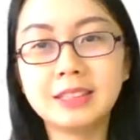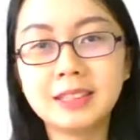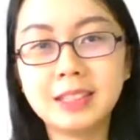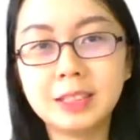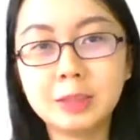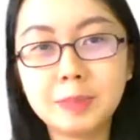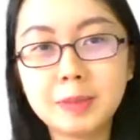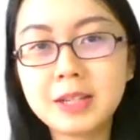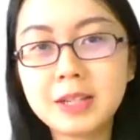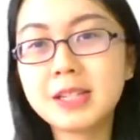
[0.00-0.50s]

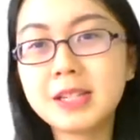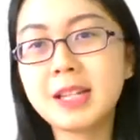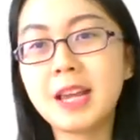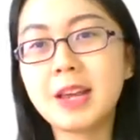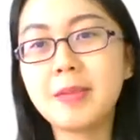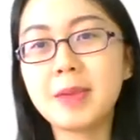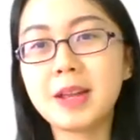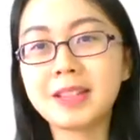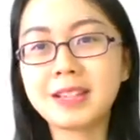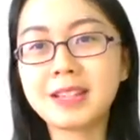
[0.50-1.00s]
speaker's
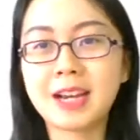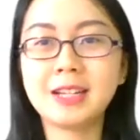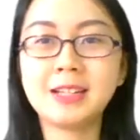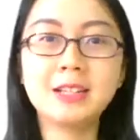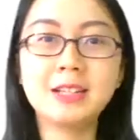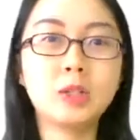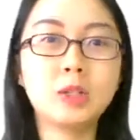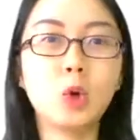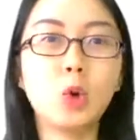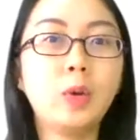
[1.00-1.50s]
name and
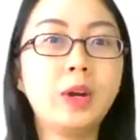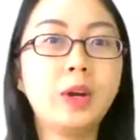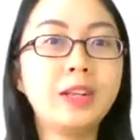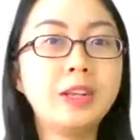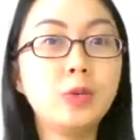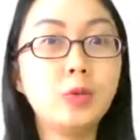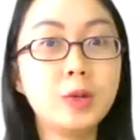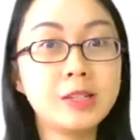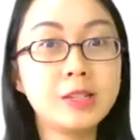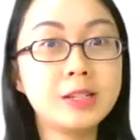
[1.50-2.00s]
title is
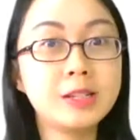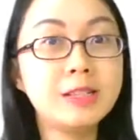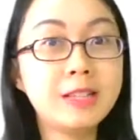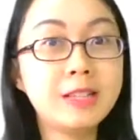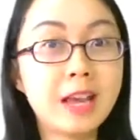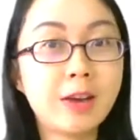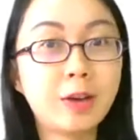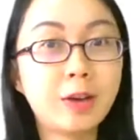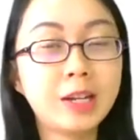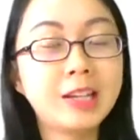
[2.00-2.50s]
already written
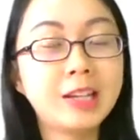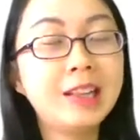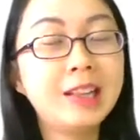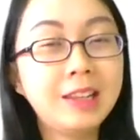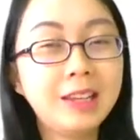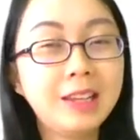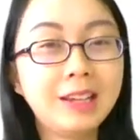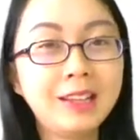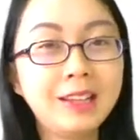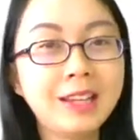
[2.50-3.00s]
there very
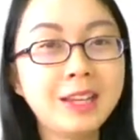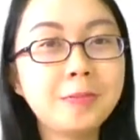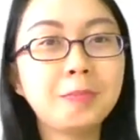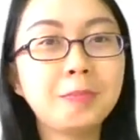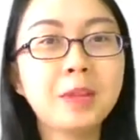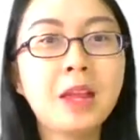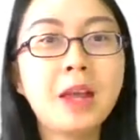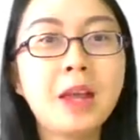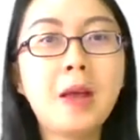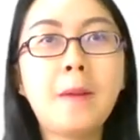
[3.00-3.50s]
clearly,
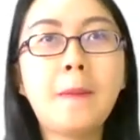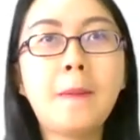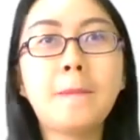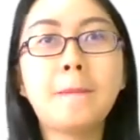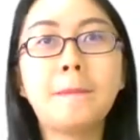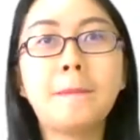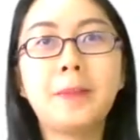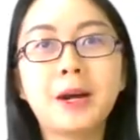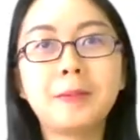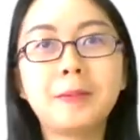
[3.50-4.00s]

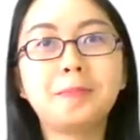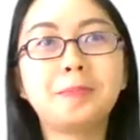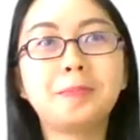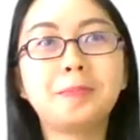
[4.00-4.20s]
but